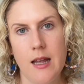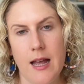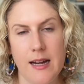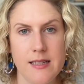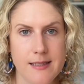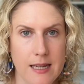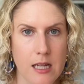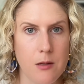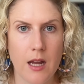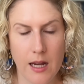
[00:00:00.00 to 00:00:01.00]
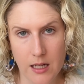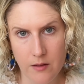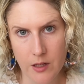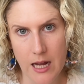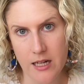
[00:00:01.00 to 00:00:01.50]
how to seam, and
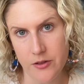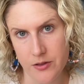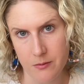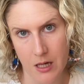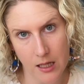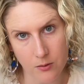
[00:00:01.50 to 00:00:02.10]
even how to do some color